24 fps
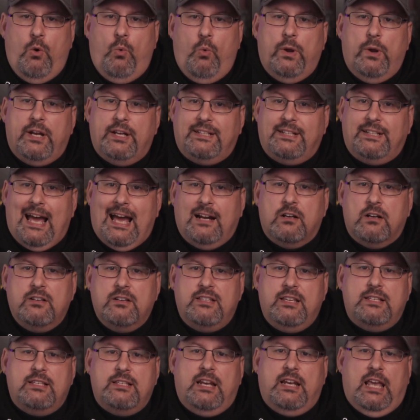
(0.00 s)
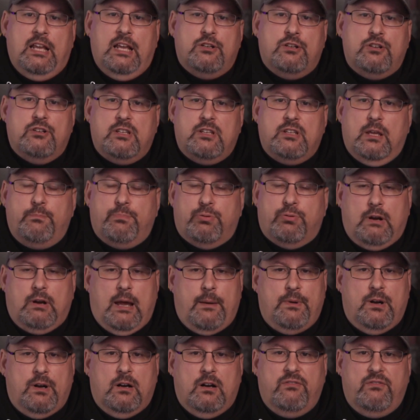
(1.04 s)
When an attacker sees an interesting
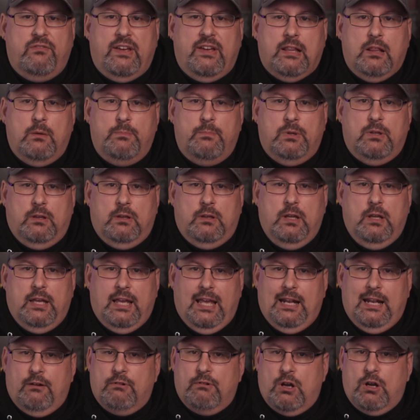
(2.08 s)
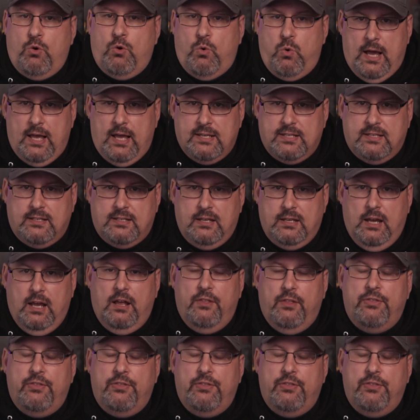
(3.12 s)
parameter available in a request,